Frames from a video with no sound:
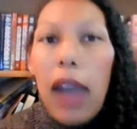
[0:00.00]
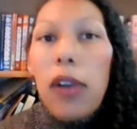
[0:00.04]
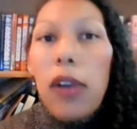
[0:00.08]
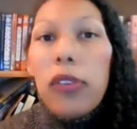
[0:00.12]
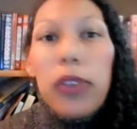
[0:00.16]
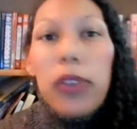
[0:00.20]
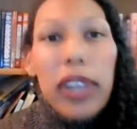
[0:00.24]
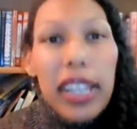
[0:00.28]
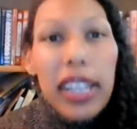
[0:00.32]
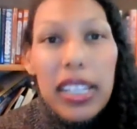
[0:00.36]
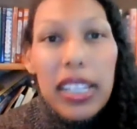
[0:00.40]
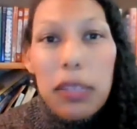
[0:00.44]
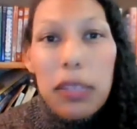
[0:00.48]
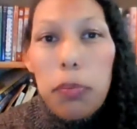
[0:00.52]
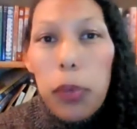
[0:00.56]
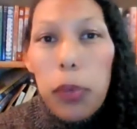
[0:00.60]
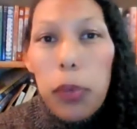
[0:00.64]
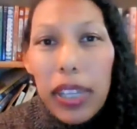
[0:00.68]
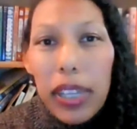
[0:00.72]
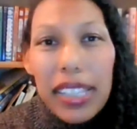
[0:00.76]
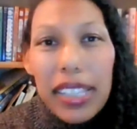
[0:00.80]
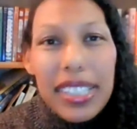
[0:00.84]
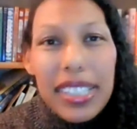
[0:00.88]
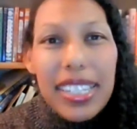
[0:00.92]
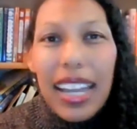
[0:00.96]
However, his
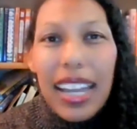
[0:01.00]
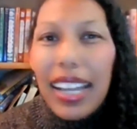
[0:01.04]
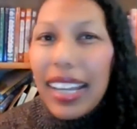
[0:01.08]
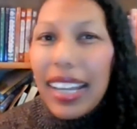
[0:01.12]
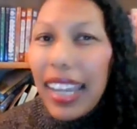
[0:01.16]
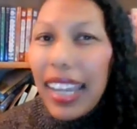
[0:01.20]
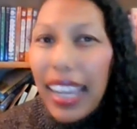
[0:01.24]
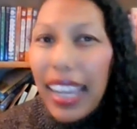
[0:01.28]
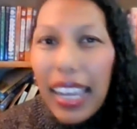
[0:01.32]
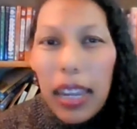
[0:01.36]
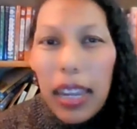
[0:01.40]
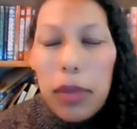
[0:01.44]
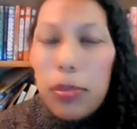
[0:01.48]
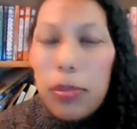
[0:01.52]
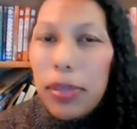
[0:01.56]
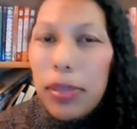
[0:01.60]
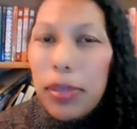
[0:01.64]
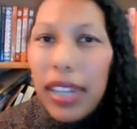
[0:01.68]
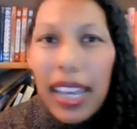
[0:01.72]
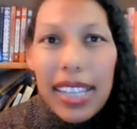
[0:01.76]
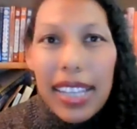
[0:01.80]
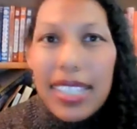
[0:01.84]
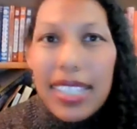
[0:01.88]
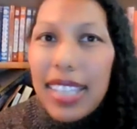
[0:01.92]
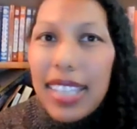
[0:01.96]
book is not
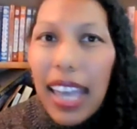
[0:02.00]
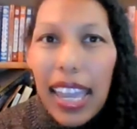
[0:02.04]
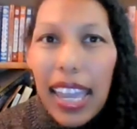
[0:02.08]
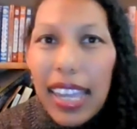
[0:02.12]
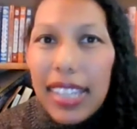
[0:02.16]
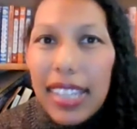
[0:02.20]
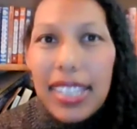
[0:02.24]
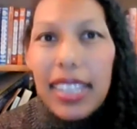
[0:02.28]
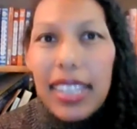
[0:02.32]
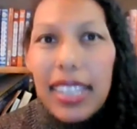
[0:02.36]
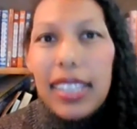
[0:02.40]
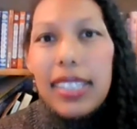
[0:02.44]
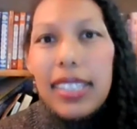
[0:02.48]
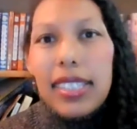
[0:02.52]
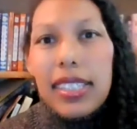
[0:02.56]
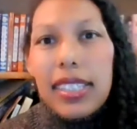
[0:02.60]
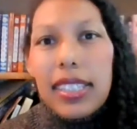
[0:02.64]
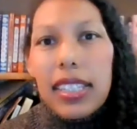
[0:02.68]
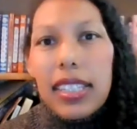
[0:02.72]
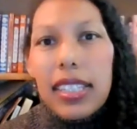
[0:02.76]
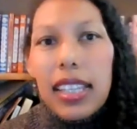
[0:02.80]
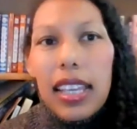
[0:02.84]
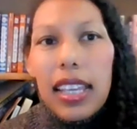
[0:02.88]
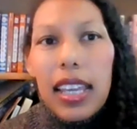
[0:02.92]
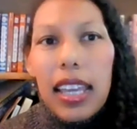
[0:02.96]
aimed at
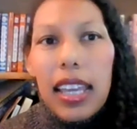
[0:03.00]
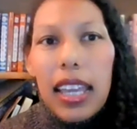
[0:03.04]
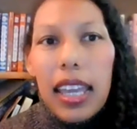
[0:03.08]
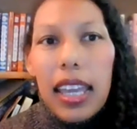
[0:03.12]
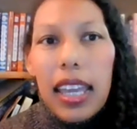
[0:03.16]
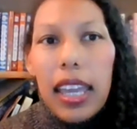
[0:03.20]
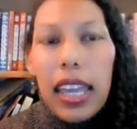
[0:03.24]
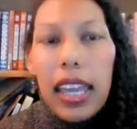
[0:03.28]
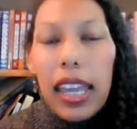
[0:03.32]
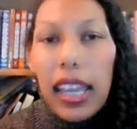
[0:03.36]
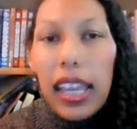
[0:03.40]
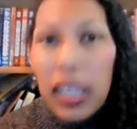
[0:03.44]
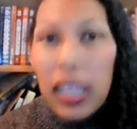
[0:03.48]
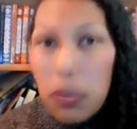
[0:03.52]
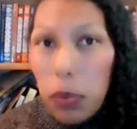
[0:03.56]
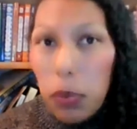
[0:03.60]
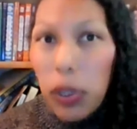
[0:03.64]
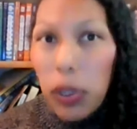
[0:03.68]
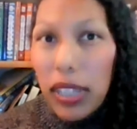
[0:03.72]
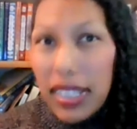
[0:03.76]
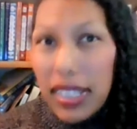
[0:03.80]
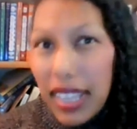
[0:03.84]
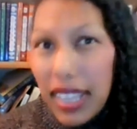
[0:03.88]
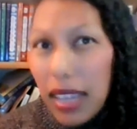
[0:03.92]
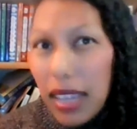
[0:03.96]
scientists. His
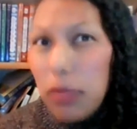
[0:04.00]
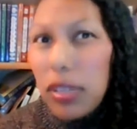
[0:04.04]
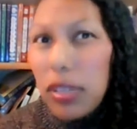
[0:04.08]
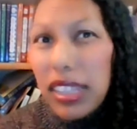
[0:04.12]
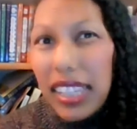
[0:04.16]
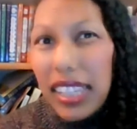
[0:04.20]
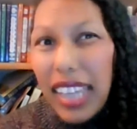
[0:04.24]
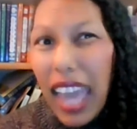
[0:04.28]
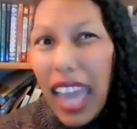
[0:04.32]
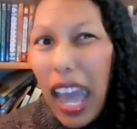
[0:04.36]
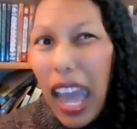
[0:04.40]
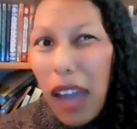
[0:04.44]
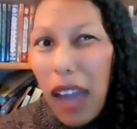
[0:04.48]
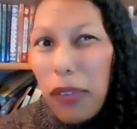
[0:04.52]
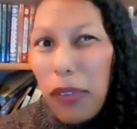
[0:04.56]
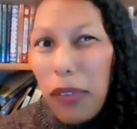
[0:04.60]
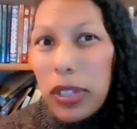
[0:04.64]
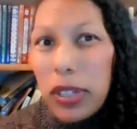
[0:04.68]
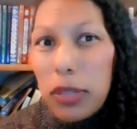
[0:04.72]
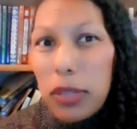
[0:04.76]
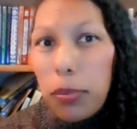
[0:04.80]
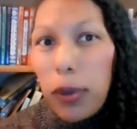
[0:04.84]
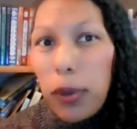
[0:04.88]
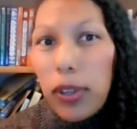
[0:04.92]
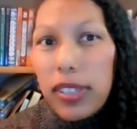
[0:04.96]
book is aimed at the
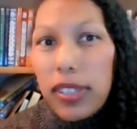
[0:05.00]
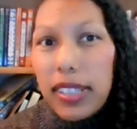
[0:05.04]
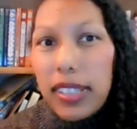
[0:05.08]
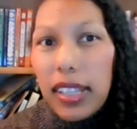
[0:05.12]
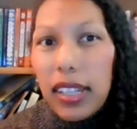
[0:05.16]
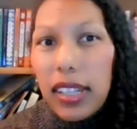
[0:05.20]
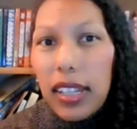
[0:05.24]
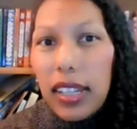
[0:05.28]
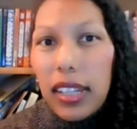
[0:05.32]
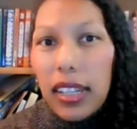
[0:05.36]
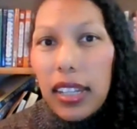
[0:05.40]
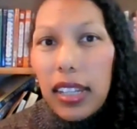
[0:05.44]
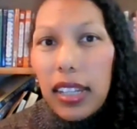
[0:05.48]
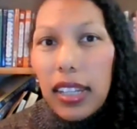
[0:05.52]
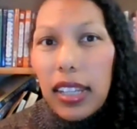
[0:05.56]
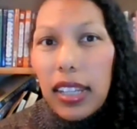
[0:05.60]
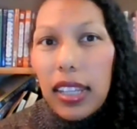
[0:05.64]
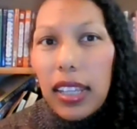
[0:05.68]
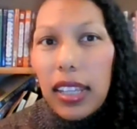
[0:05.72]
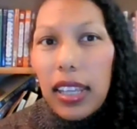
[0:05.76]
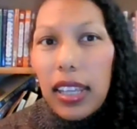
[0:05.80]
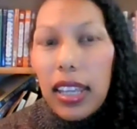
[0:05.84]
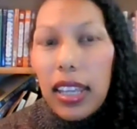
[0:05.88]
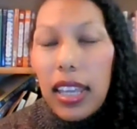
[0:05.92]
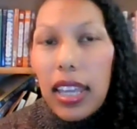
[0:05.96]
average person.
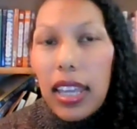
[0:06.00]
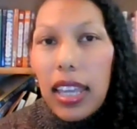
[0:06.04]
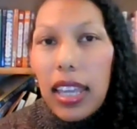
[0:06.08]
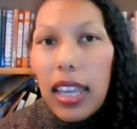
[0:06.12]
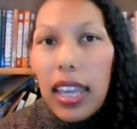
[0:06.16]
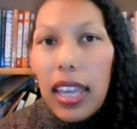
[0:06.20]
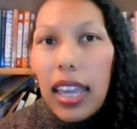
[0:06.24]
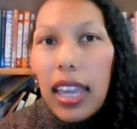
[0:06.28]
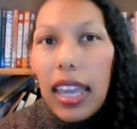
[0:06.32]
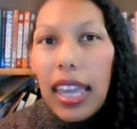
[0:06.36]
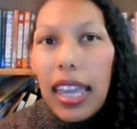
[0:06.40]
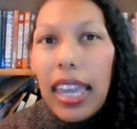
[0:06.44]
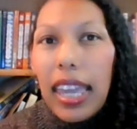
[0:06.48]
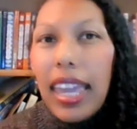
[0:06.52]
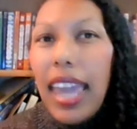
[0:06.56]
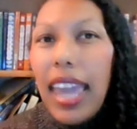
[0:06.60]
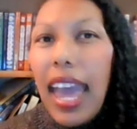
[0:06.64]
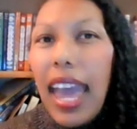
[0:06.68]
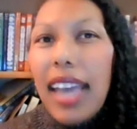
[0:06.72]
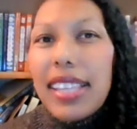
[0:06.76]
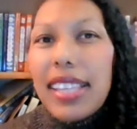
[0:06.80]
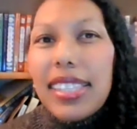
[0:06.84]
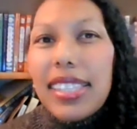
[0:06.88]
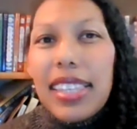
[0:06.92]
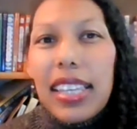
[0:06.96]
He
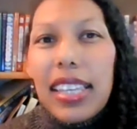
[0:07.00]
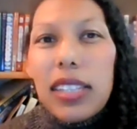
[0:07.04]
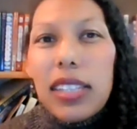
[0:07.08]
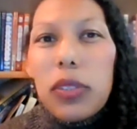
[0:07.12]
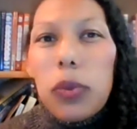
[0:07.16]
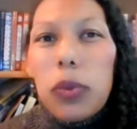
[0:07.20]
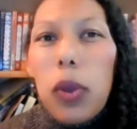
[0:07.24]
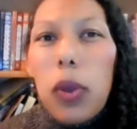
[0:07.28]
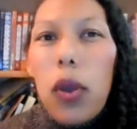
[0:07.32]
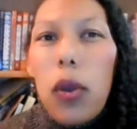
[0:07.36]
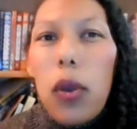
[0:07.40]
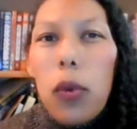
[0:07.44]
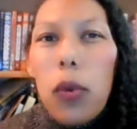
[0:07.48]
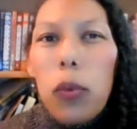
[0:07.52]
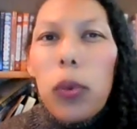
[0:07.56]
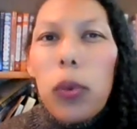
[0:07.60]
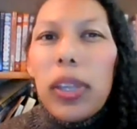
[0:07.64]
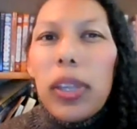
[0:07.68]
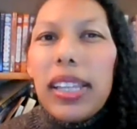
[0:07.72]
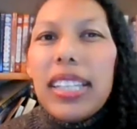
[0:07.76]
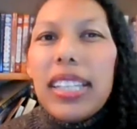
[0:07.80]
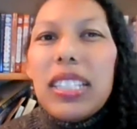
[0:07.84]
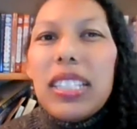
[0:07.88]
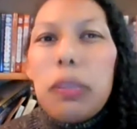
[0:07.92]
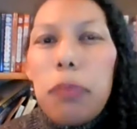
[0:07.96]
has these
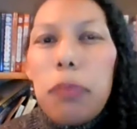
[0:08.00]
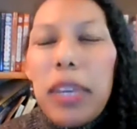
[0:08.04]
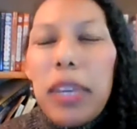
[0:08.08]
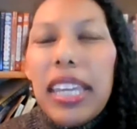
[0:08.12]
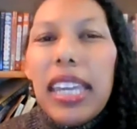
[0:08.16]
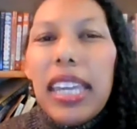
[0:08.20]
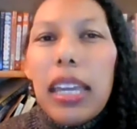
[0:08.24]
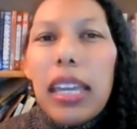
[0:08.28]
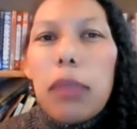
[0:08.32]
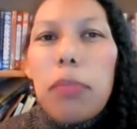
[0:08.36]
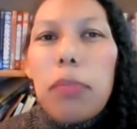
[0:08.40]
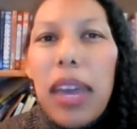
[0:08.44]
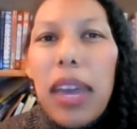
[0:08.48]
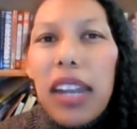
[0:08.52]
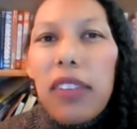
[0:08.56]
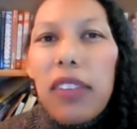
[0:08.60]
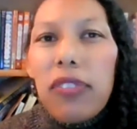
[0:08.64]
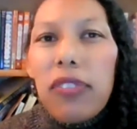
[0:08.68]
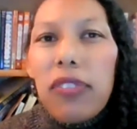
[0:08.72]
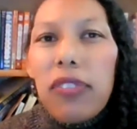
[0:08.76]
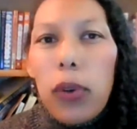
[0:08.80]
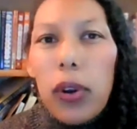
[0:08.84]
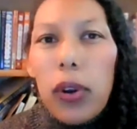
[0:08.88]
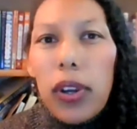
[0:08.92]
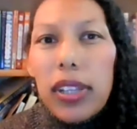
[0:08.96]
really speaking
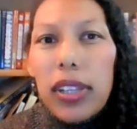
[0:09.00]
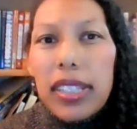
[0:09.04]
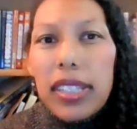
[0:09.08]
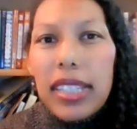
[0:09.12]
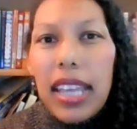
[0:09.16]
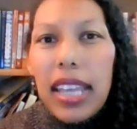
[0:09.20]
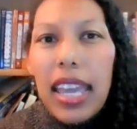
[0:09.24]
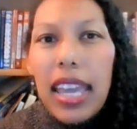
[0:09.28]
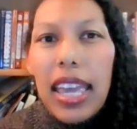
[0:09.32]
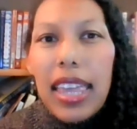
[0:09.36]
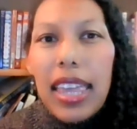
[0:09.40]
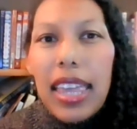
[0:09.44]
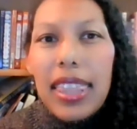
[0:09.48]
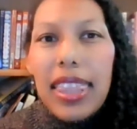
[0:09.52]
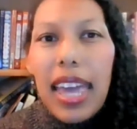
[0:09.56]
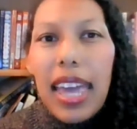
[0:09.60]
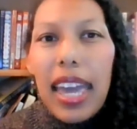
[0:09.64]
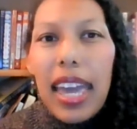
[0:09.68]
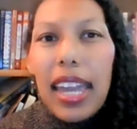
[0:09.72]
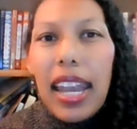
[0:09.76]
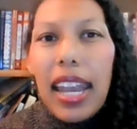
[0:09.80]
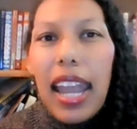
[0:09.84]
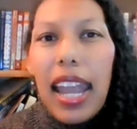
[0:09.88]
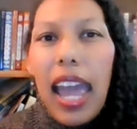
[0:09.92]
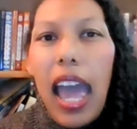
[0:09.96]
metaphors
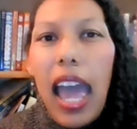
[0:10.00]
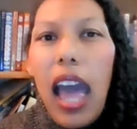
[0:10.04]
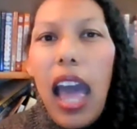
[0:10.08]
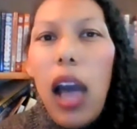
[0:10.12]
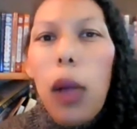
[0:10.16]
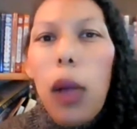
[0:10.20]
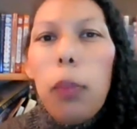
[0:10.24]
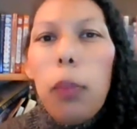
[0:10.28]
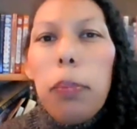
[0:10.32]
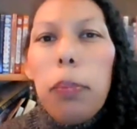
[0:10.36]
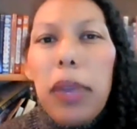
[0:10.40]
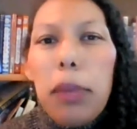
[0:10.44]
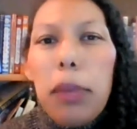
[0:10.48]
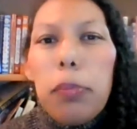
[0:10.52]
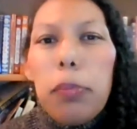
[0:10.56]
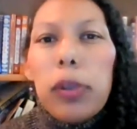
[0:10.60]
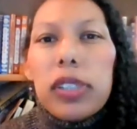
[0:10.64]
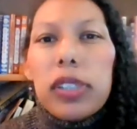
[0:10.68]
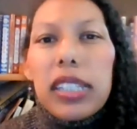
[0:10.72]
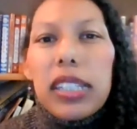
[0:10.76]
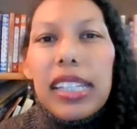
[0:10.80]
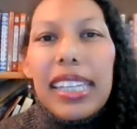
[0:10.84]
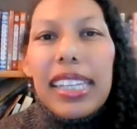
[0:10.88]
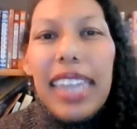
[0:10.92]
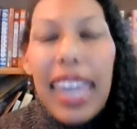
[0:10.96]
that help
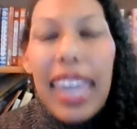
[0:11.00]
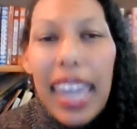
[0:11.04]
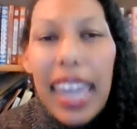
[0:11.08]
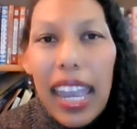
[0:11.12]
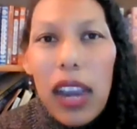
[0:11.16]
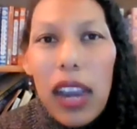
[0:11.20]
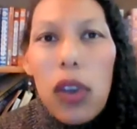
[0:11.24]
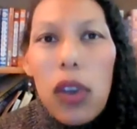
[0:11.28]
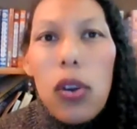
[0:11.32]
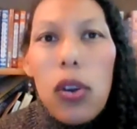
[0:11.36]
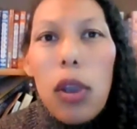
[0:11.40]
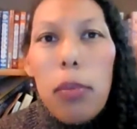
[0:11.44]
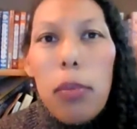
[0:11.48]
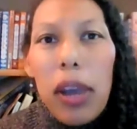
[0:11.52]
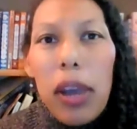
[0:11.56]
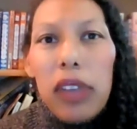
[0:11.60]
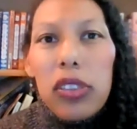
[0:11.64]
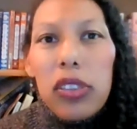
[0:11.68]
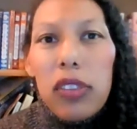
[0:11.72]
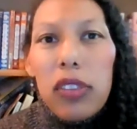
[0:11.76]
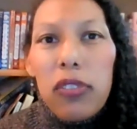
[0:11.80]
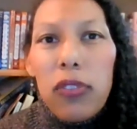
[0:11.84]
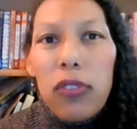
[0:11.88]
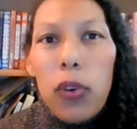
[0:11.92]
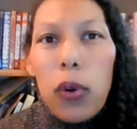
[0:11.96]
people to care
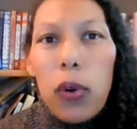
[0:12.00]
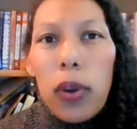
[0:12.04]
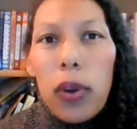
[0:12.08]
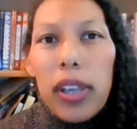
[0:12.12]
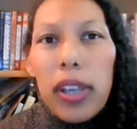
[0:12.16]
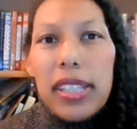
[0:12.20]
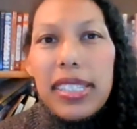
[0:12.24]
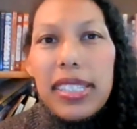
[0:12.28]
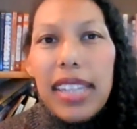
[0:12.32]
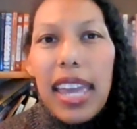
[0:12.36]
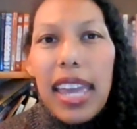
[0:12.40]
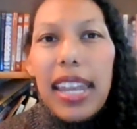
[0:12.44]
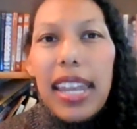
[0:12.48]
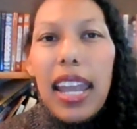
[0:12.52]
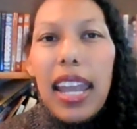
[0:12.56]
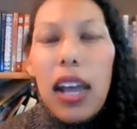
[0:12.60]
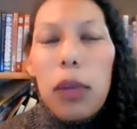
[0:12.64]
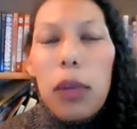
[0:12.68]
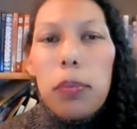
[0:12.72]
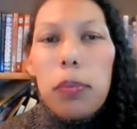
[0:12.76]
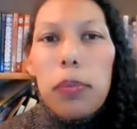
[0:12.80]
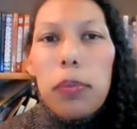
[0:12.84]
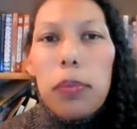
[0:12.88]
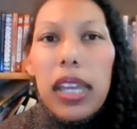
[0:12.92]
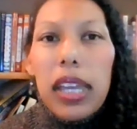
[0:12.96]
about the forest and
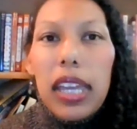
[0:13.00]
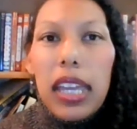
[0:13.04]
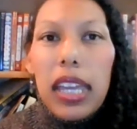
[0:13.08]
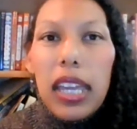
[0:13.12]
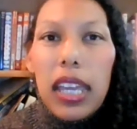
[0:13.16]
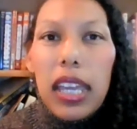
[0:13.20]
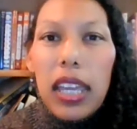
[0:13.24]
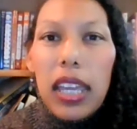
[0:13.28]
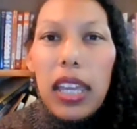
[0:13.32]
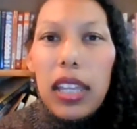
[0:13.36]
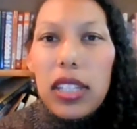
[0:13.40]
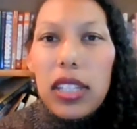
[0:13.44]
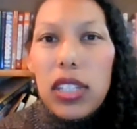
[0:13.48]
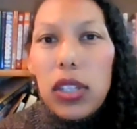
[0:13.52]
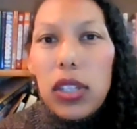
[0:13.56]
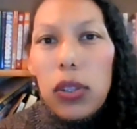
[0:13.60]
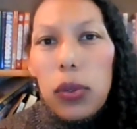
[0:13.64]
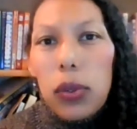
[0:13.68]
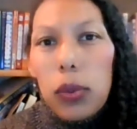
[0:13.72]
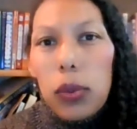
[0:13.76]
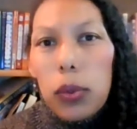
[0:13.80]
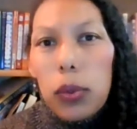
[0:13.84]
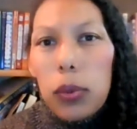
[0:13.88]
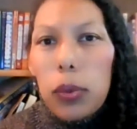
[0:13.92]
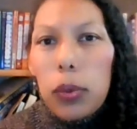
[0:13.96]
help
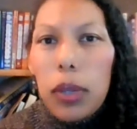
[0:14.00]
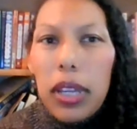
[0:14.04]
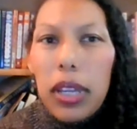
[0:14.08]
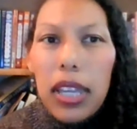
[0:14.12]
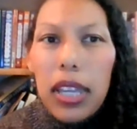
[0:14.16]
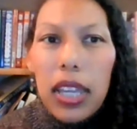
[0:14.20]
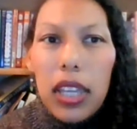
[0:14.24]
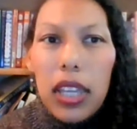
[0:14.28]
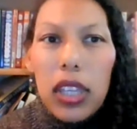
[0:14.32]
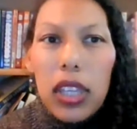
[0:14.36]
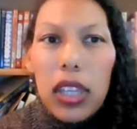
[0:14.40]
to